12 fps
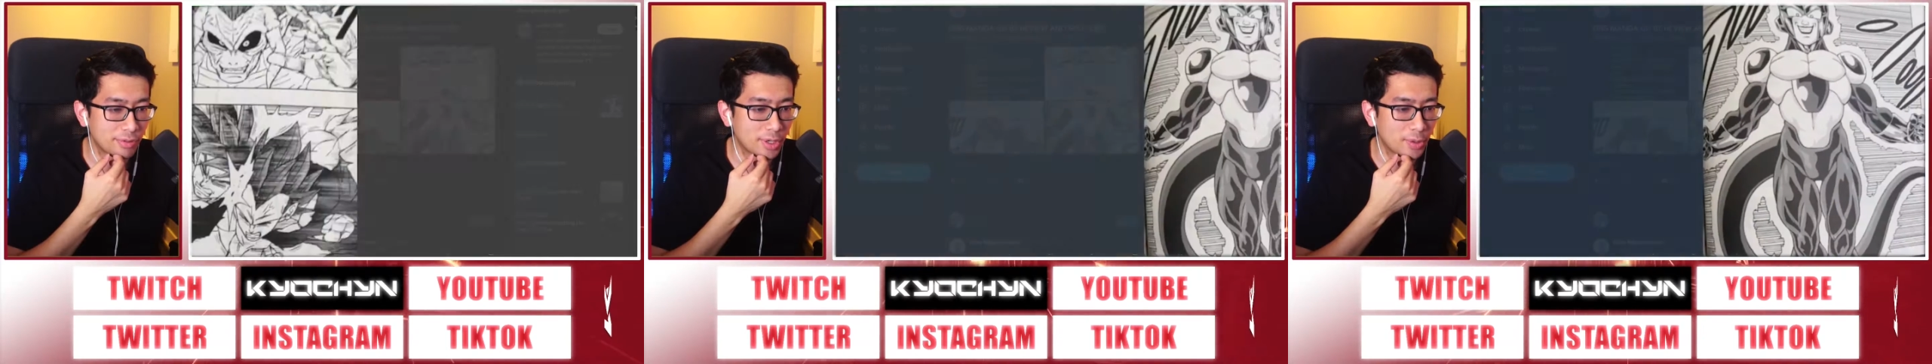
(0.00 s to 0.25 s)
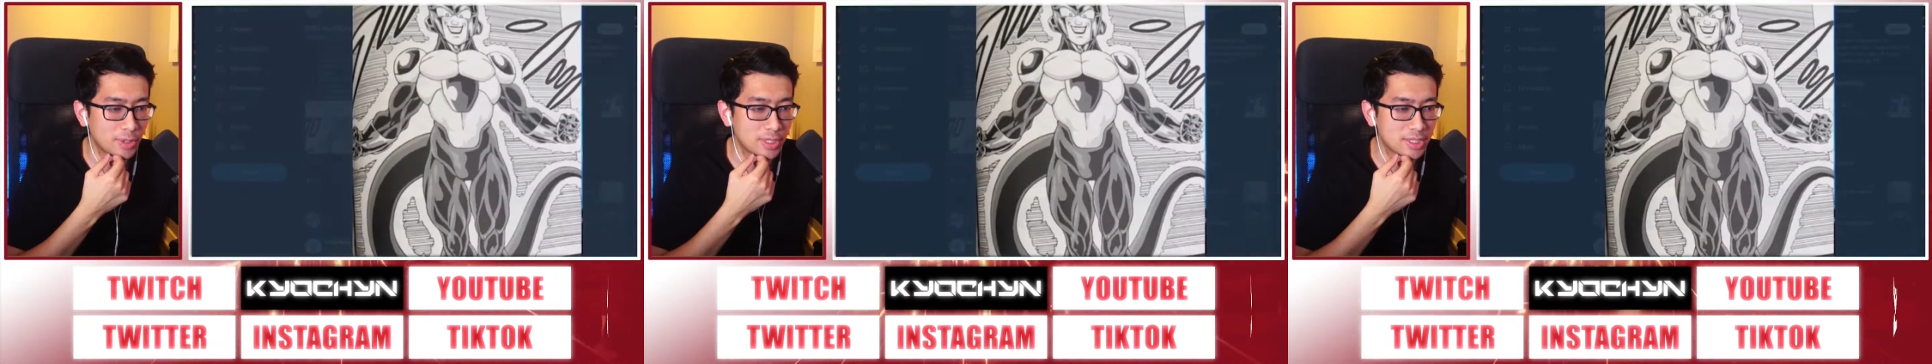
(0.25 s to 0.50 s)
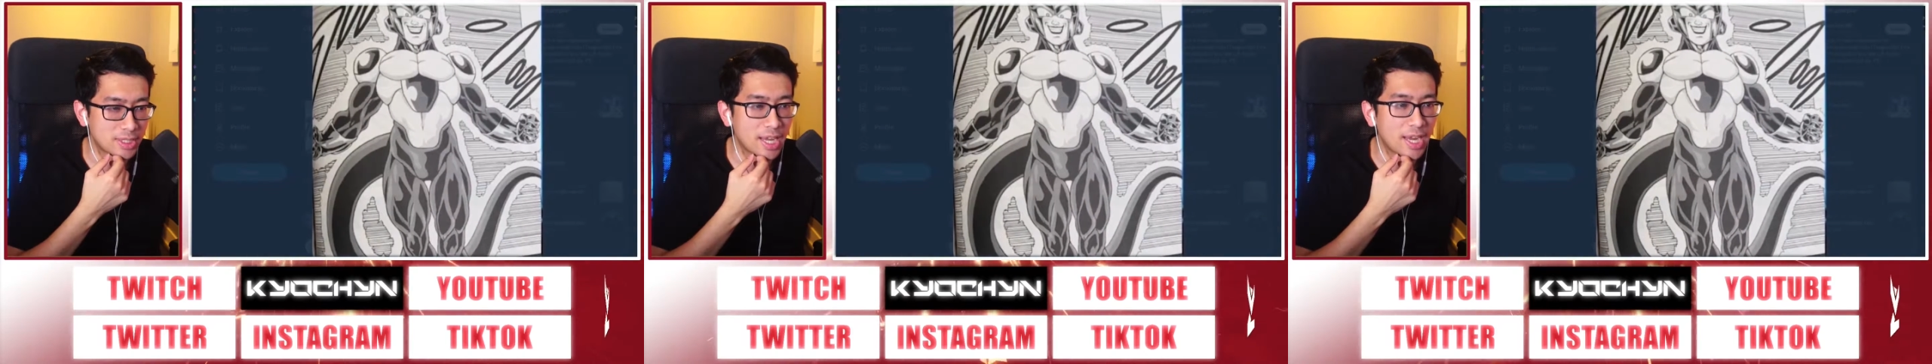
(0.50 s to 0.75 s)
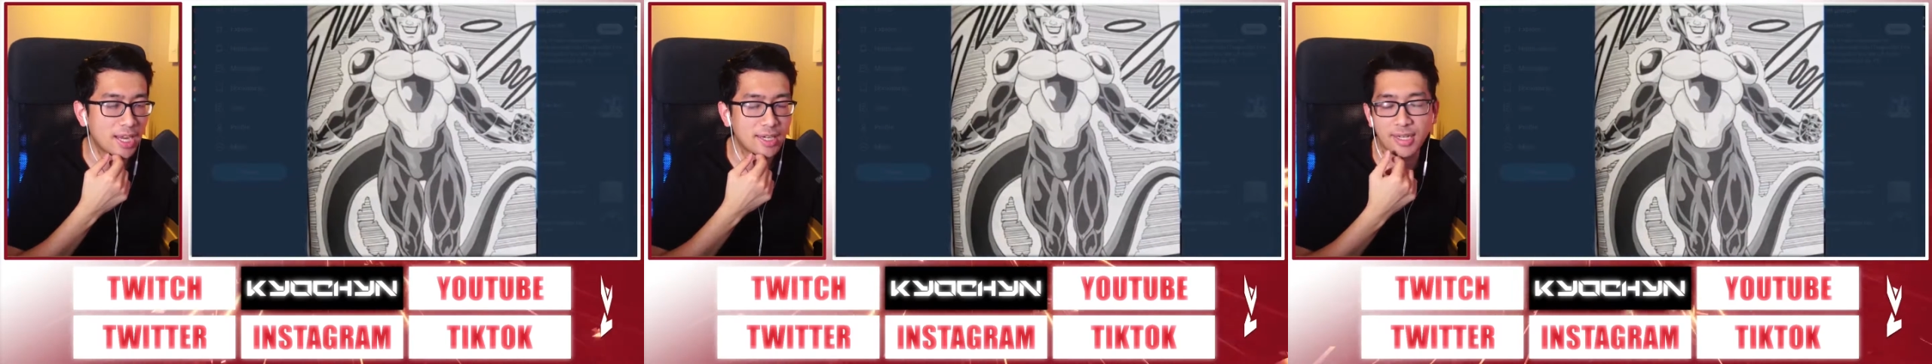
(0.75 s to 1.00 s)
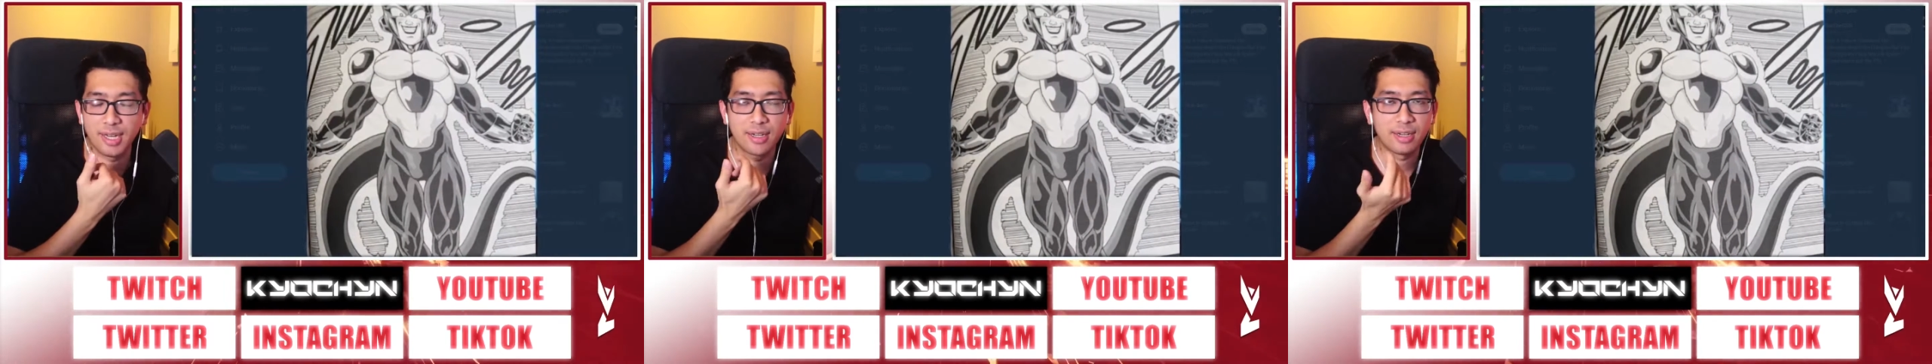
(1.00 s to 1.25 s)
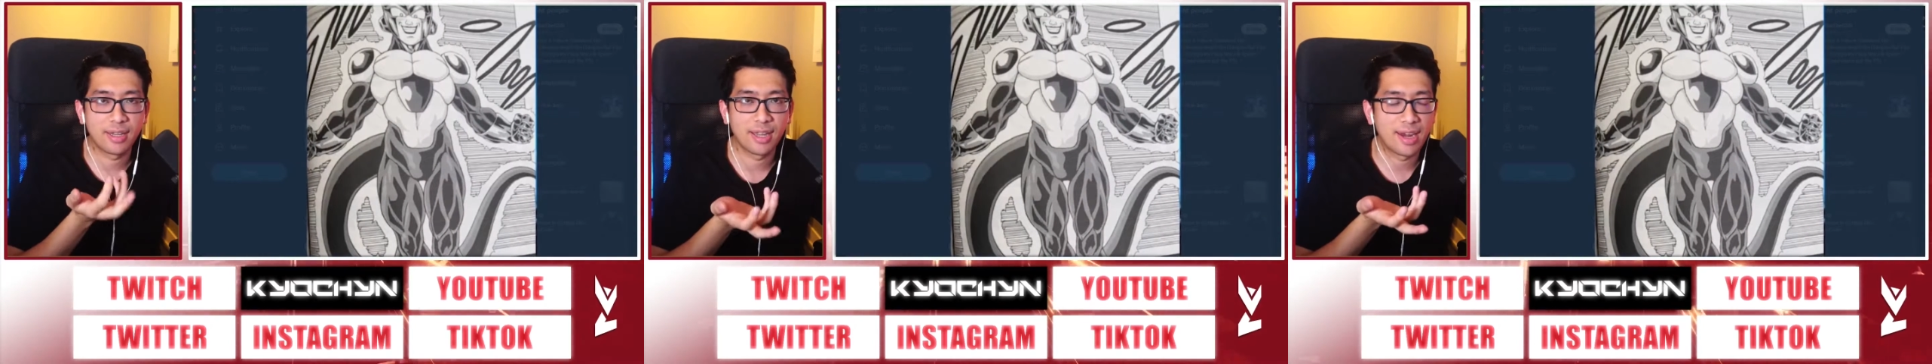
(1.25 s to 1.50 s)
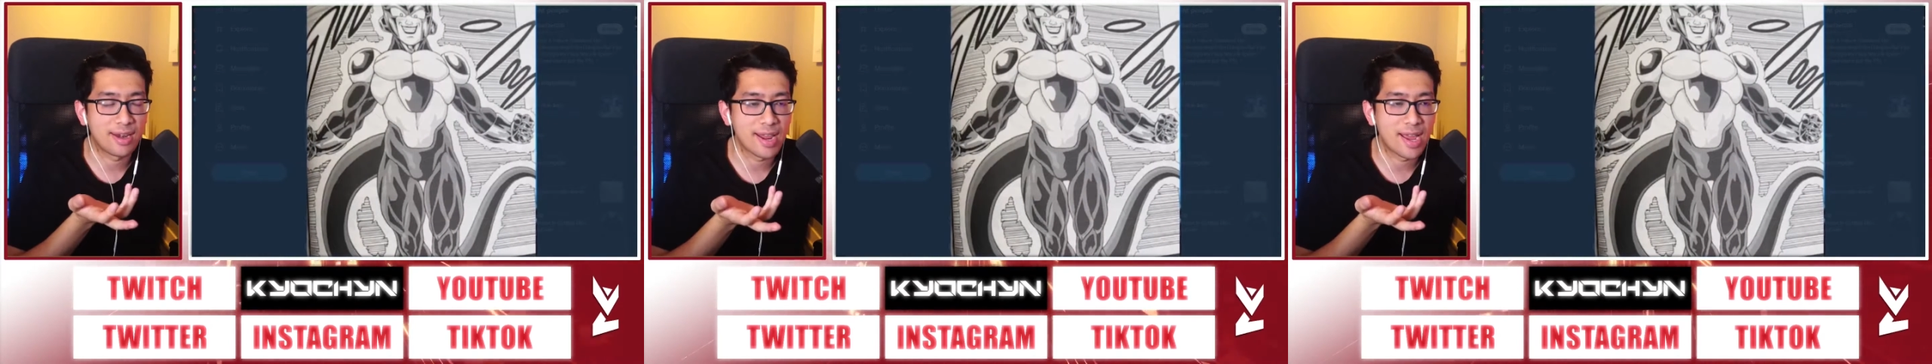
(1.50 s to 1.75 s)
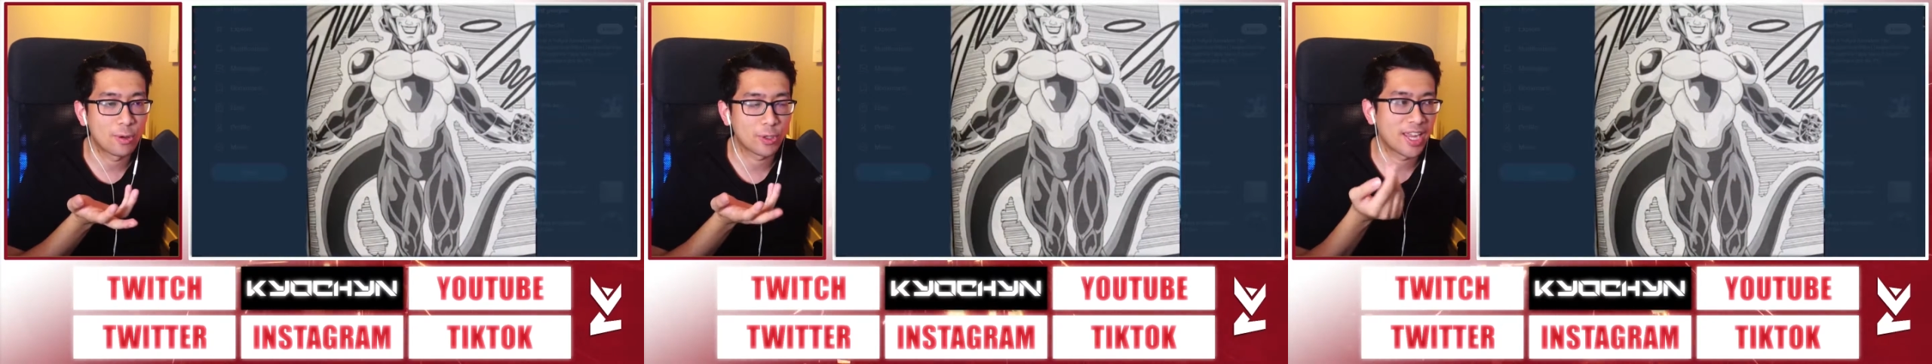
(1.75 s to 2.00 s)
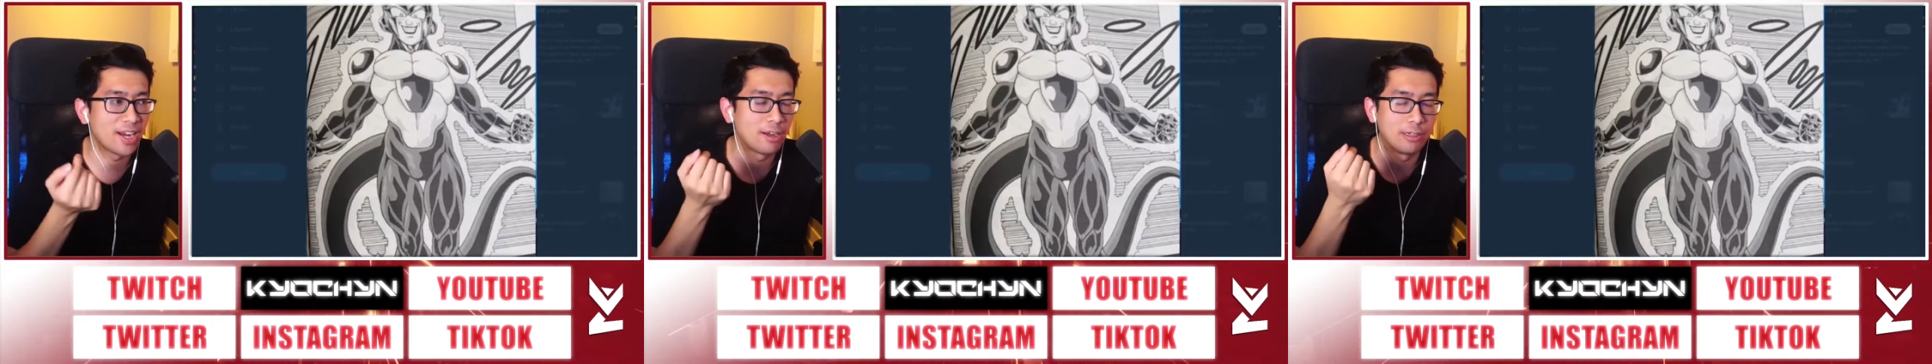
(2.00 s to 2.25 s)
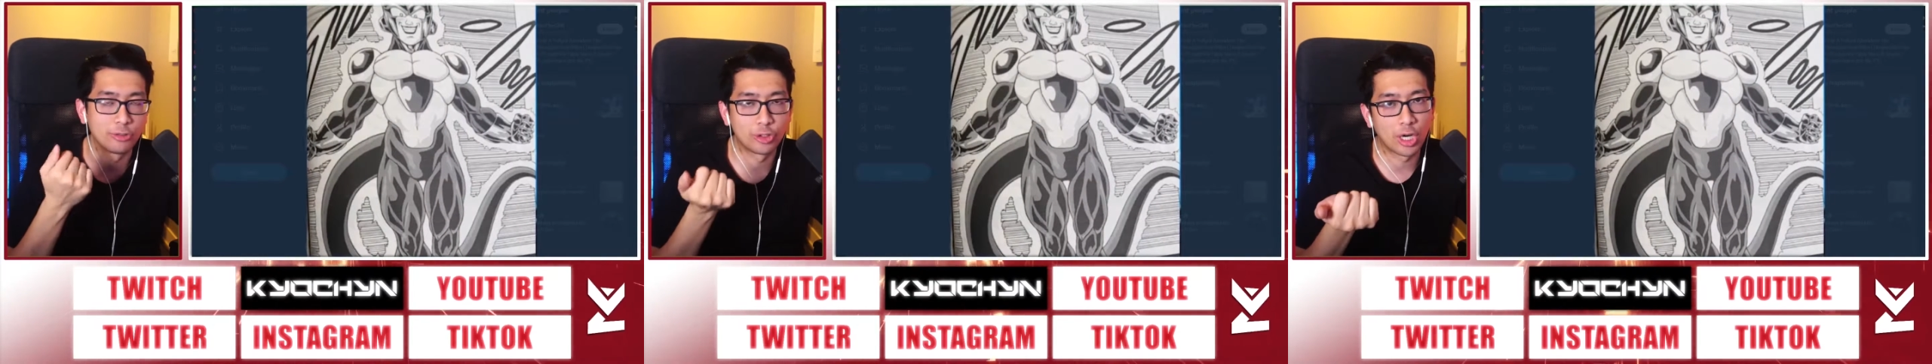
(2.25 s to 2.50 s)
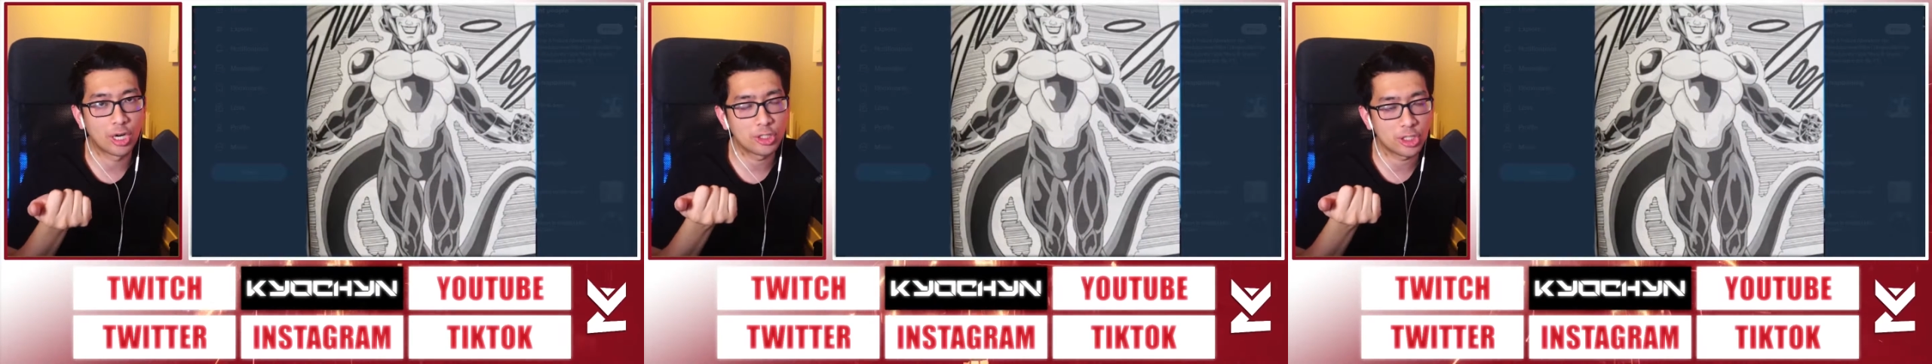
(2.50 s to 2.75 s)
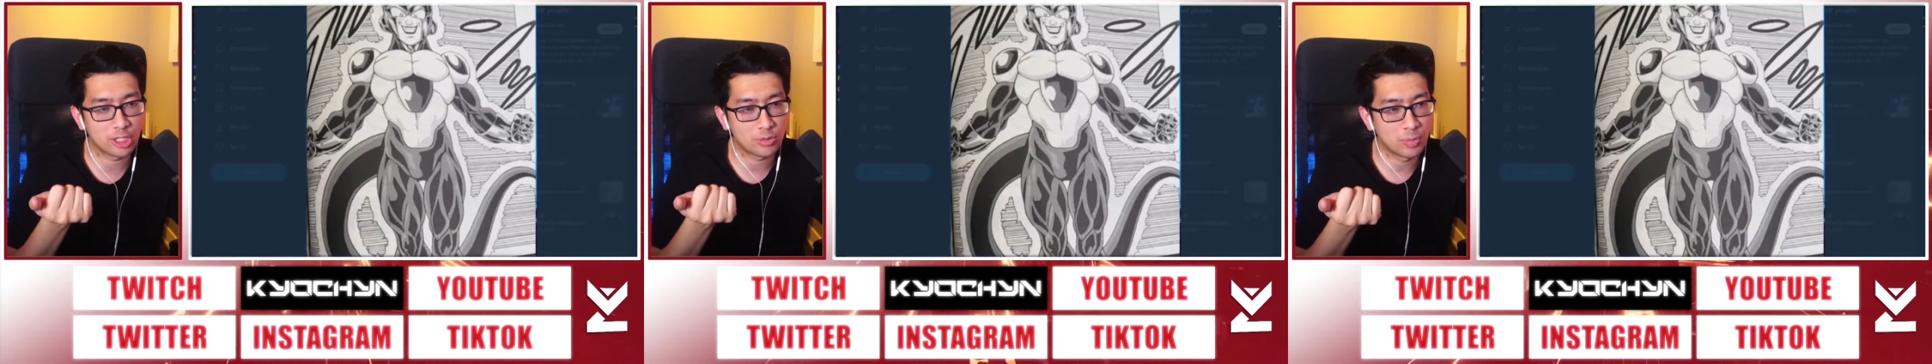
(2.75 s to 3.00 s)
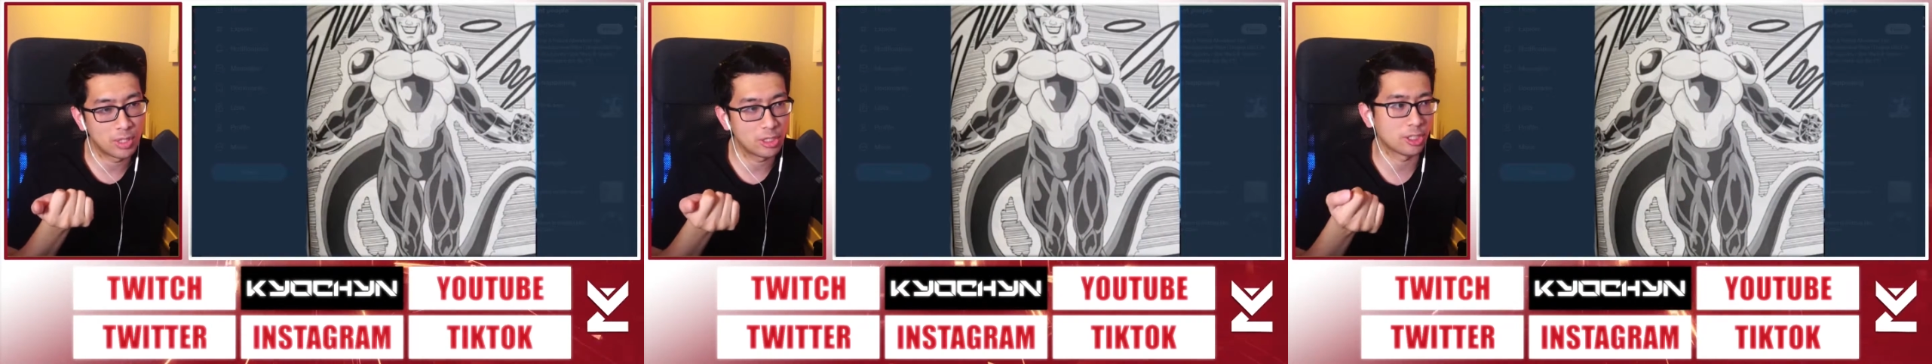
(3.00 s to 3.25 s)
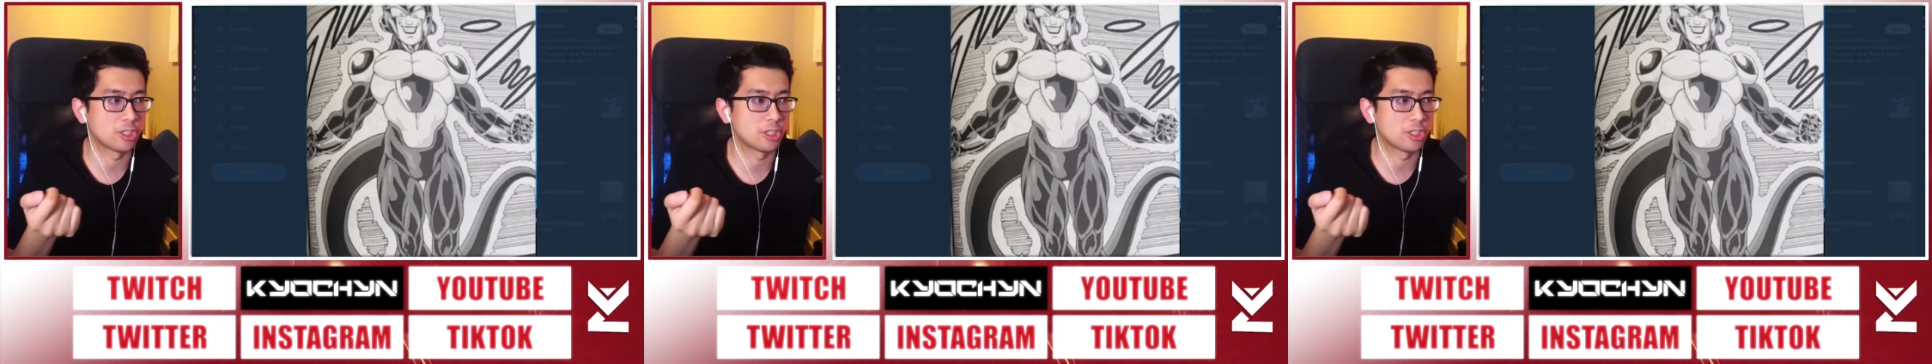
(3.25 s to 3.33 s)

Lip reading: very sad that it now cannot dodge as much.